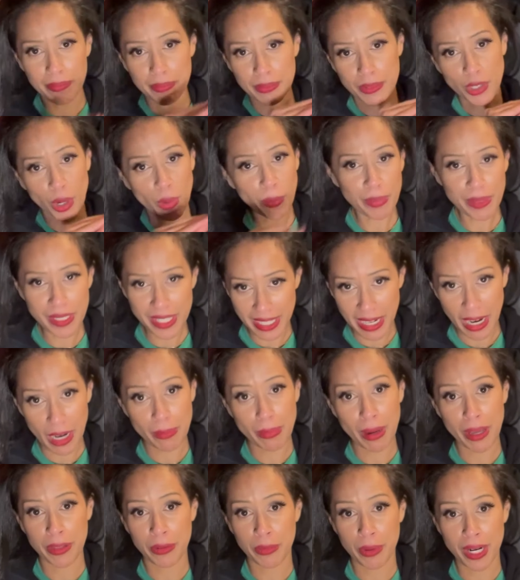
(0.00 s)
don't be scared
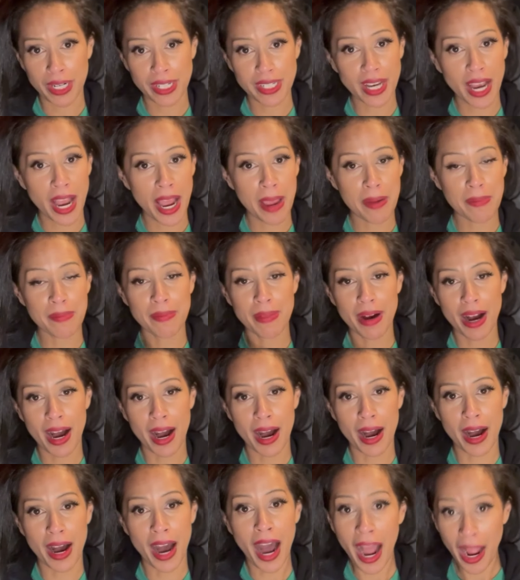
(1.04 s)
by the runtime.
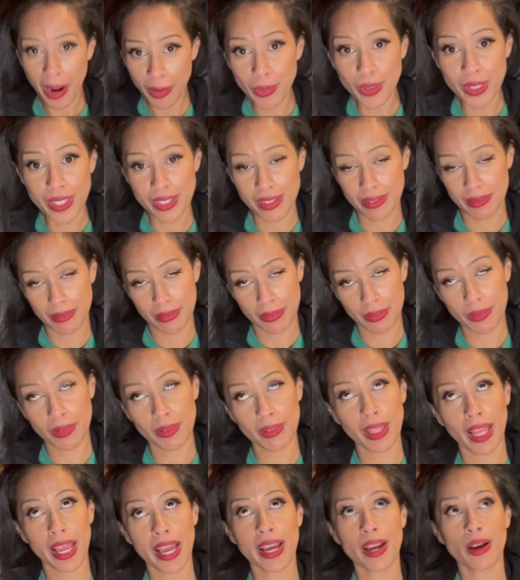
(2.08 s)
I was
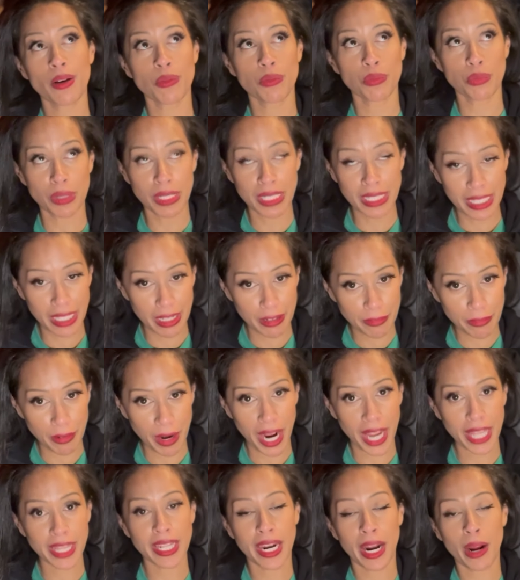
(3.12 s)
like really
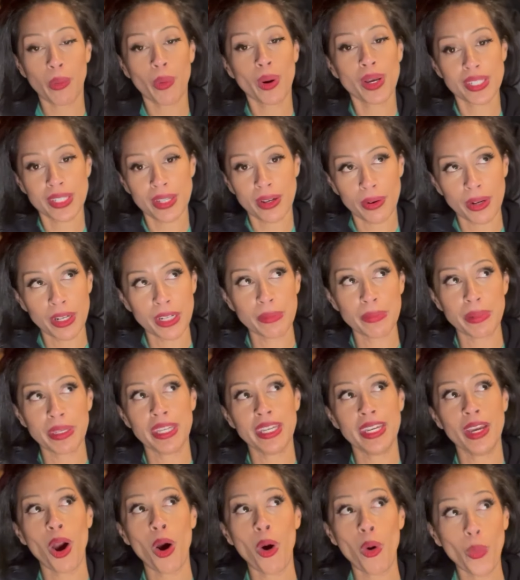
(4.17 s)
afraid that I wasn't going to
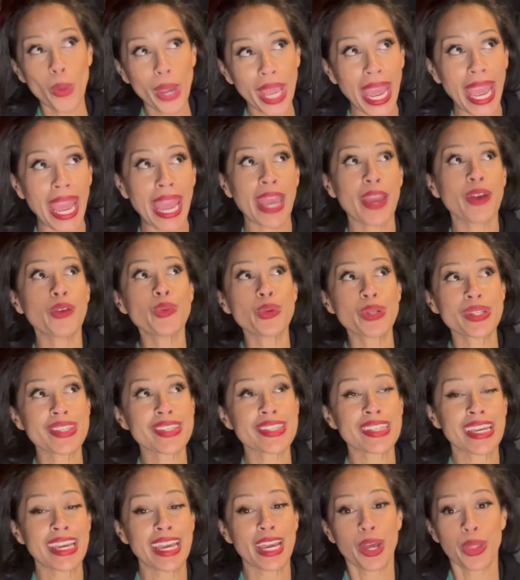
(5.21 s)
be okay with
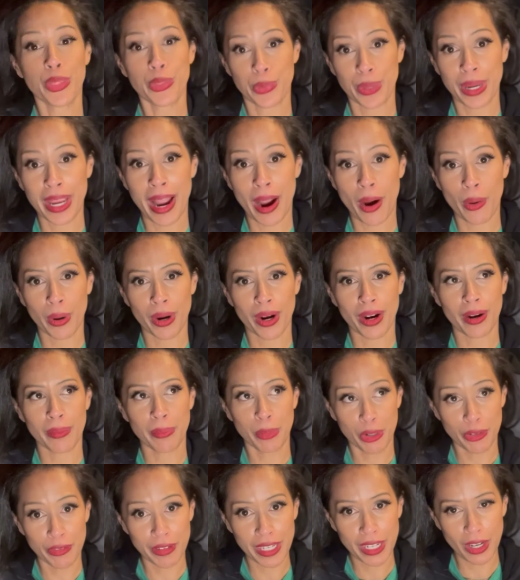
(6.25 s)
seeing a 3-hour
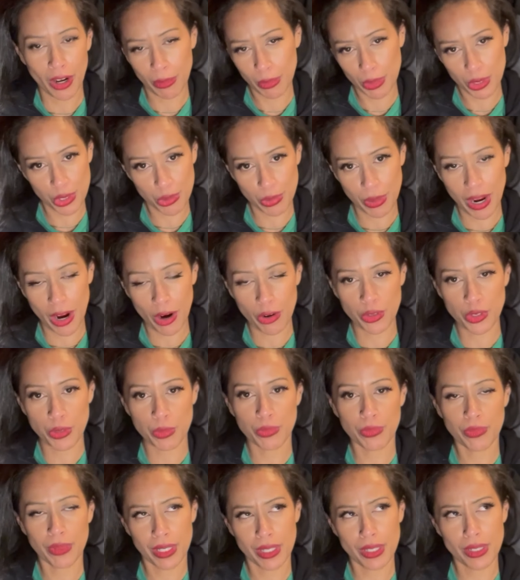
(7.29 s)
movie, almost 3 hours.
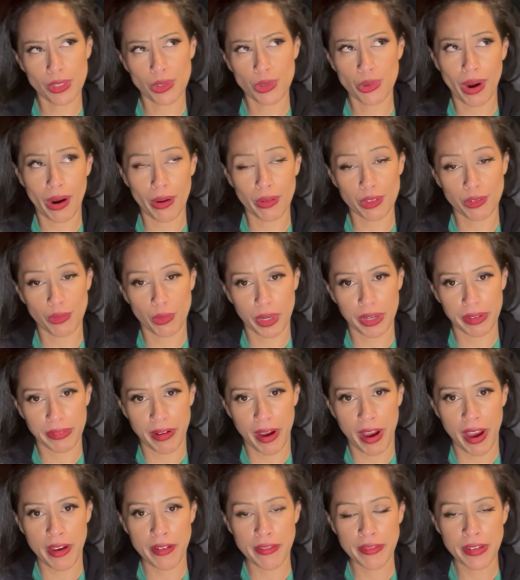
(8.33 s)
It's 2 hours
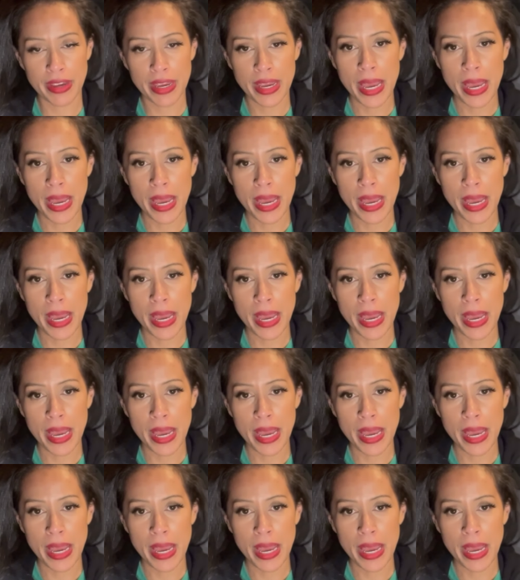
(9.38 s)
45.